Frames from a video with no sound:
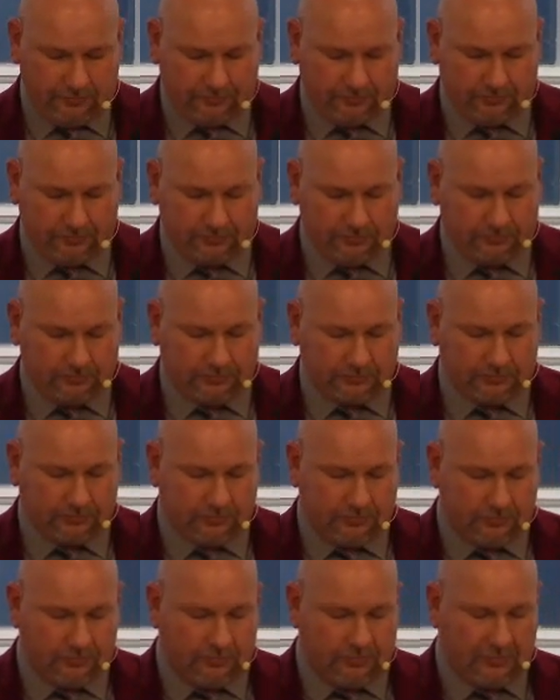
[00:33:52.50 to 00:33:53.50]

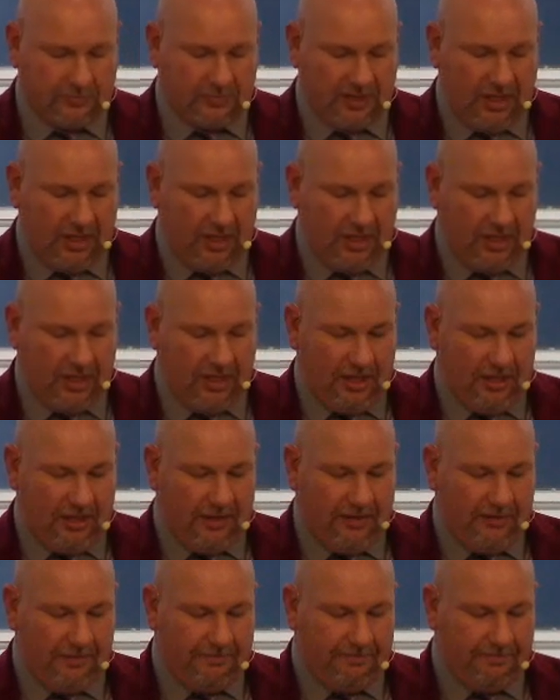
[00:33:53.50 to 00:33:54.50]

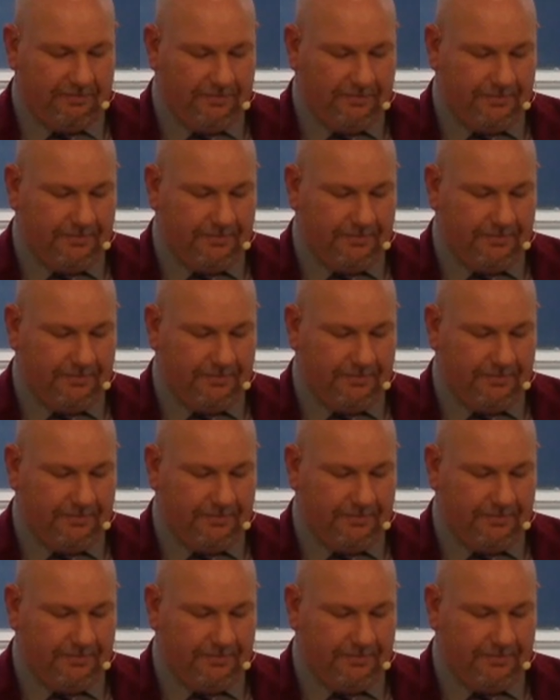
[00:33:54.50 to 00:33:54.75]
Nothing is said.